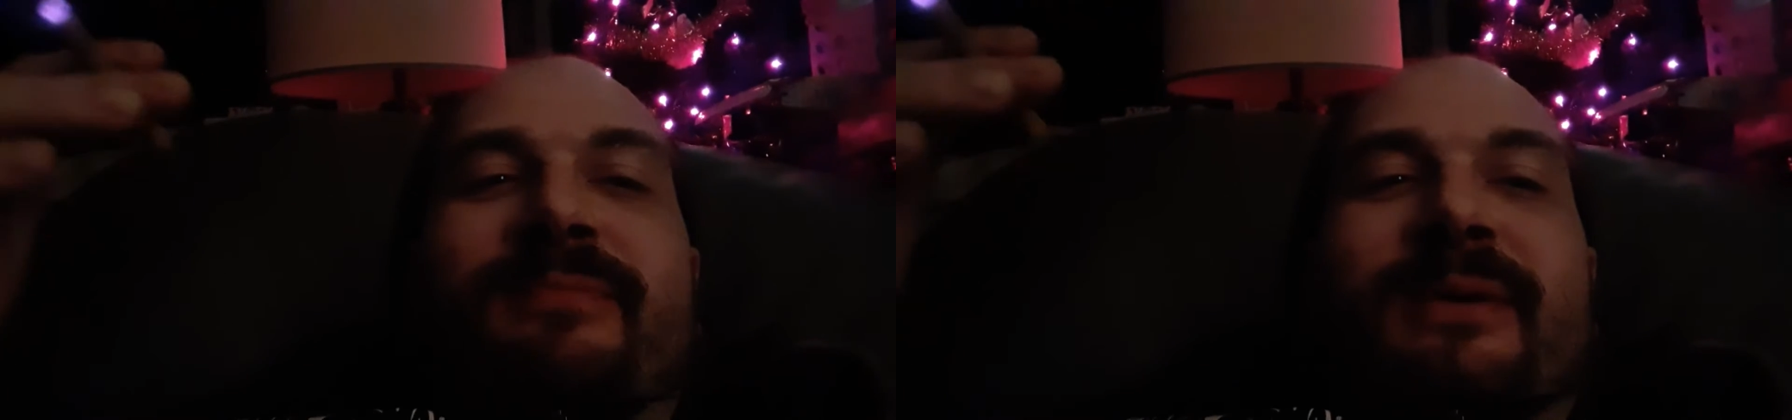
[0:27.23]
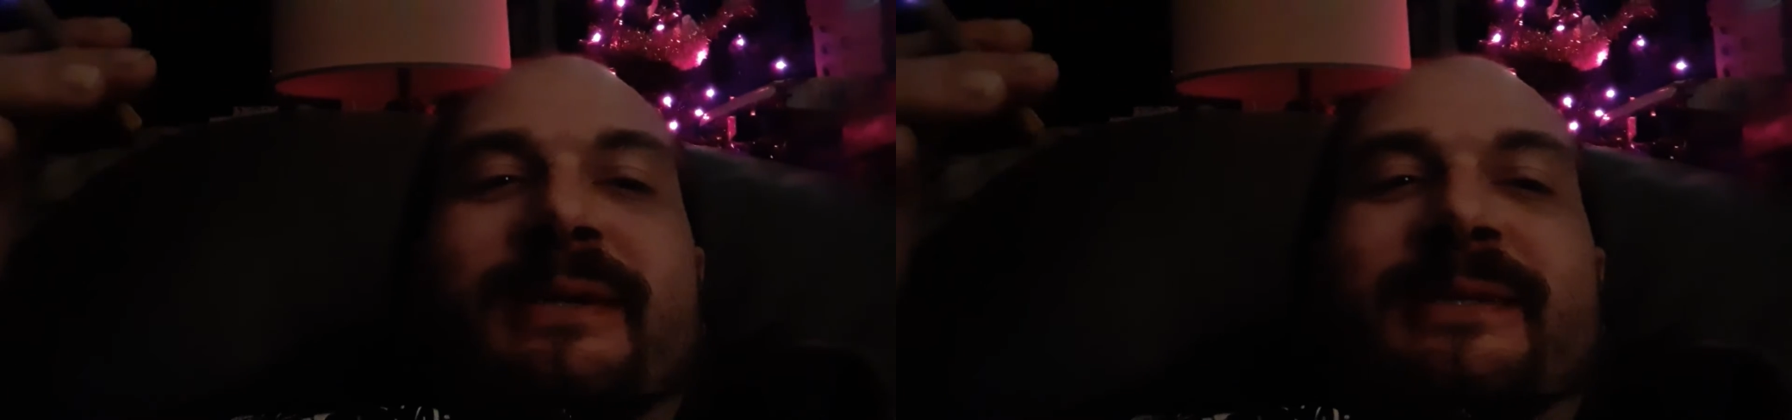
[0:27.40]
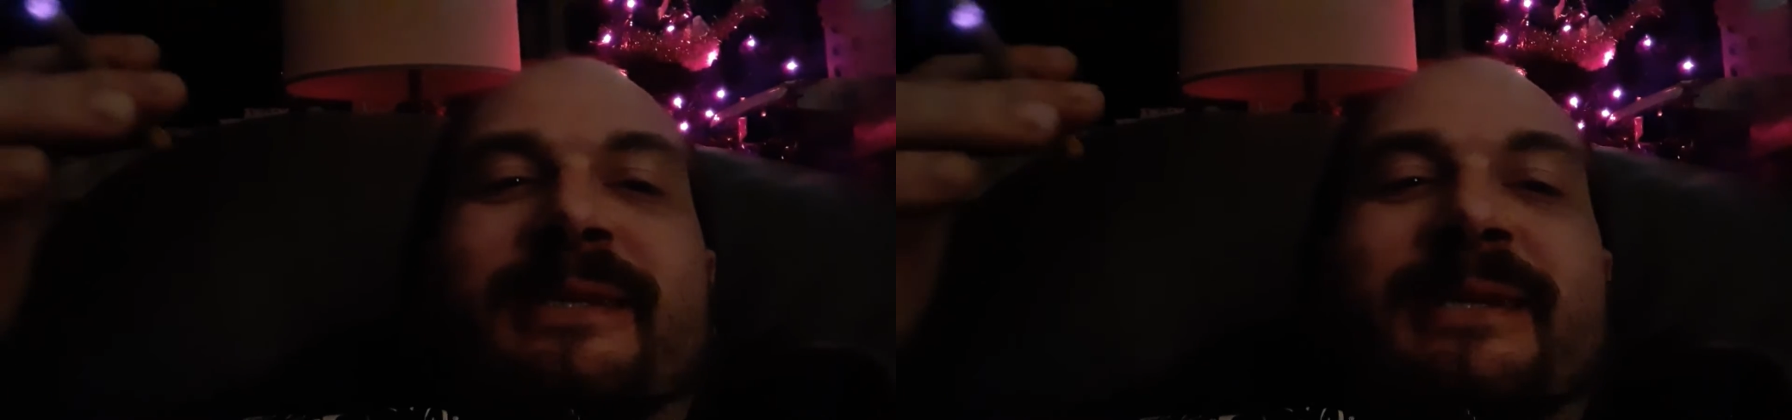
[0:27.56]

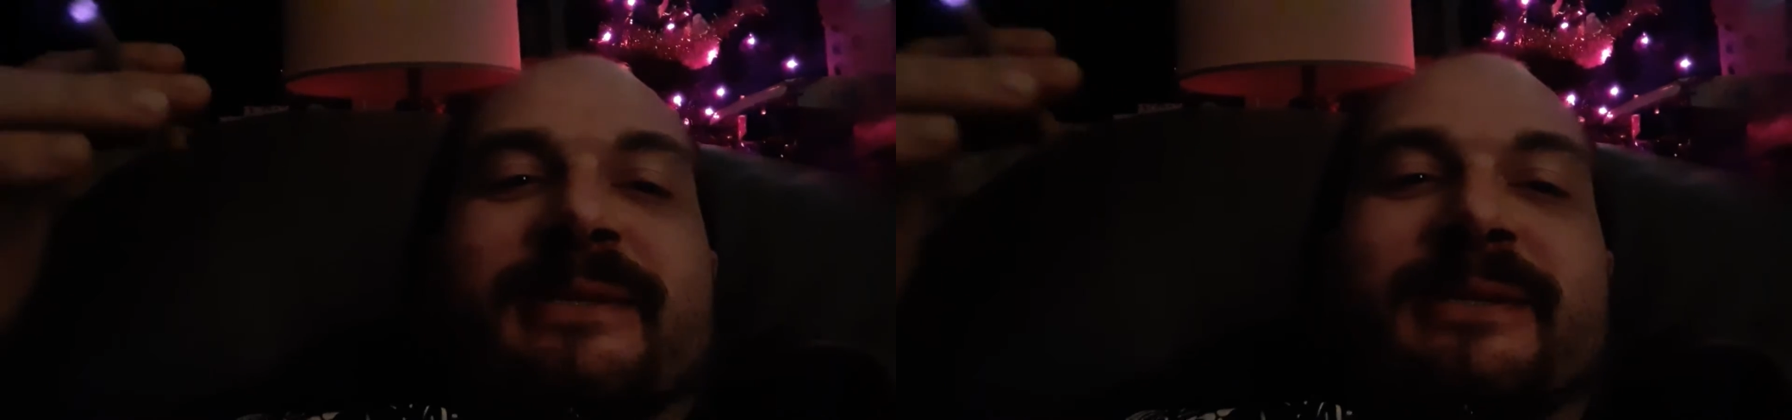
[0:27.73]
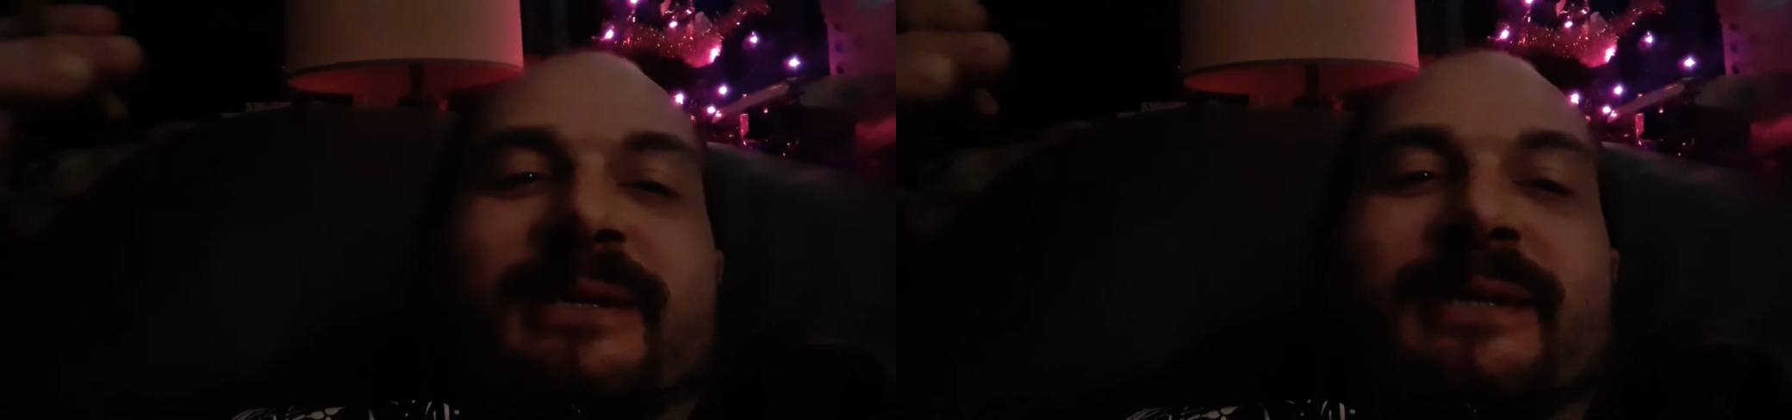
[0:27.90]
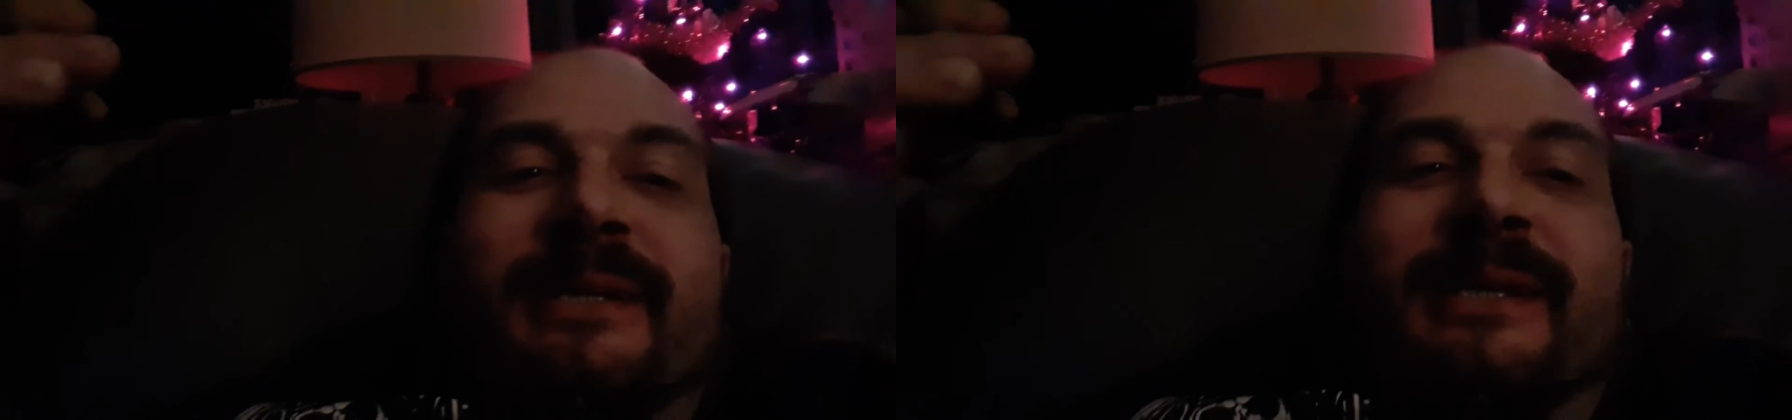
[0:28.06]
president
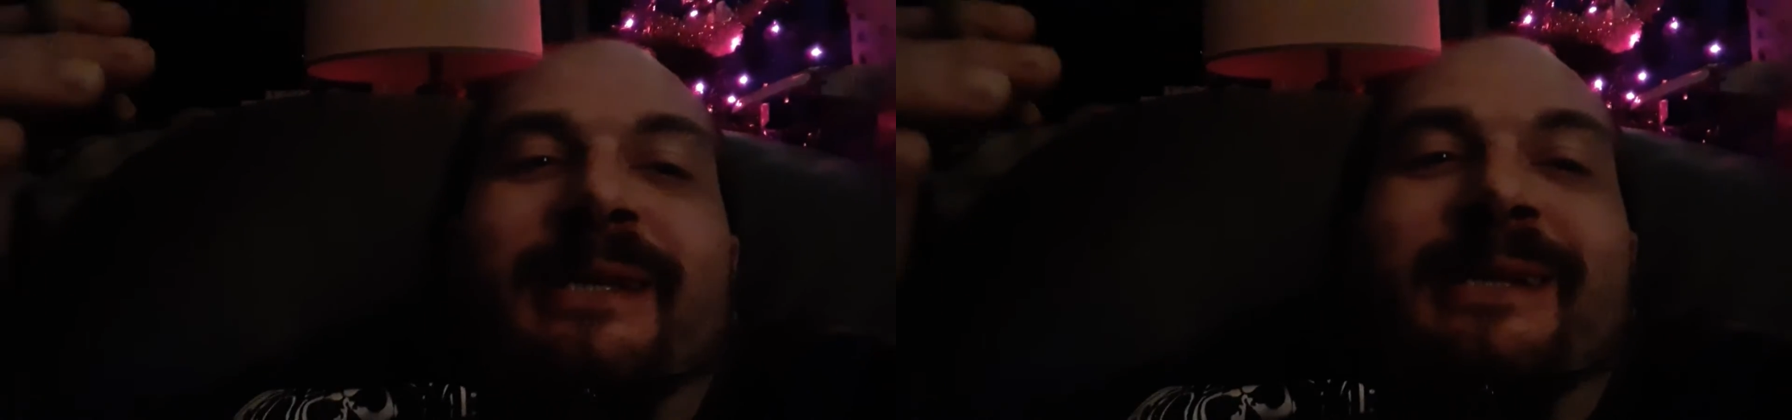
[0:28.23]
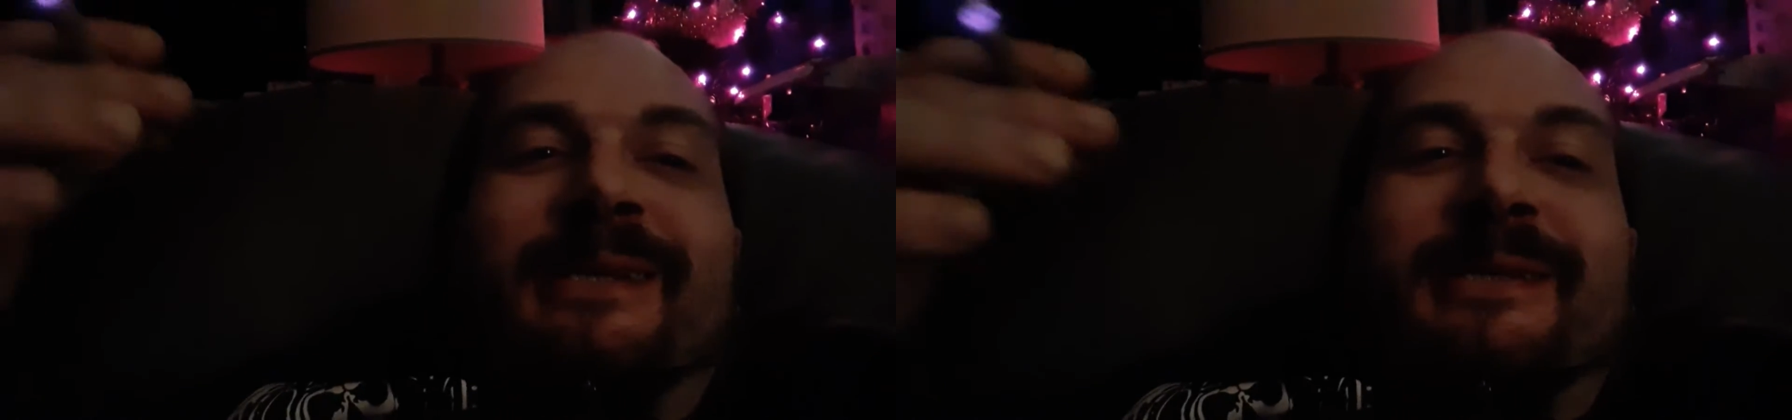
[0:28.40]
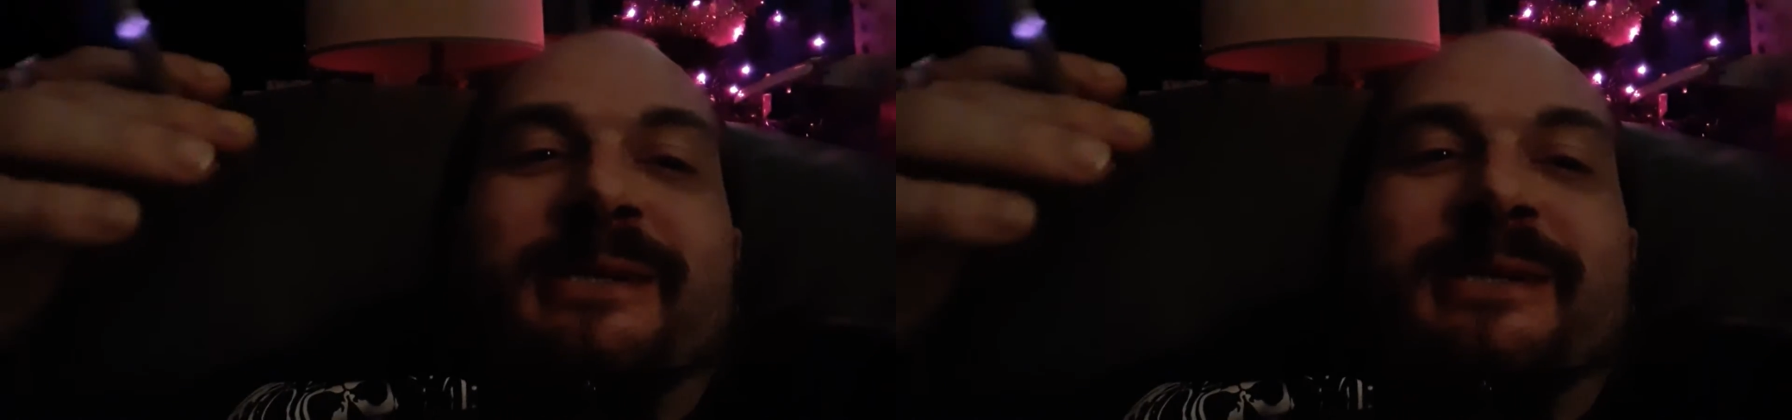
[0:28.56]
turn